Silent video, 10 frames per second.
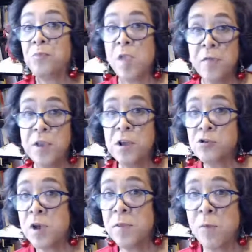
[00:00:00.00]
I think I'll
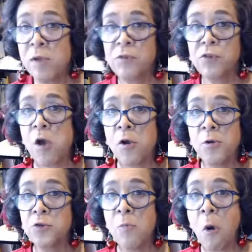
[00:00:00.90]
try the breakfast
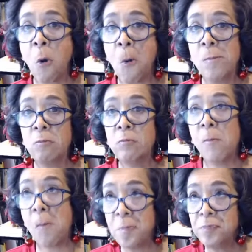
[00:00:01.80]
tacos tomorrow.
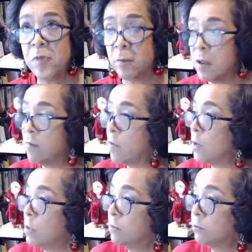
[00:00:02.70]
That'll be a fun
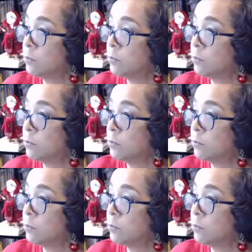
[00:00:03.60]
one.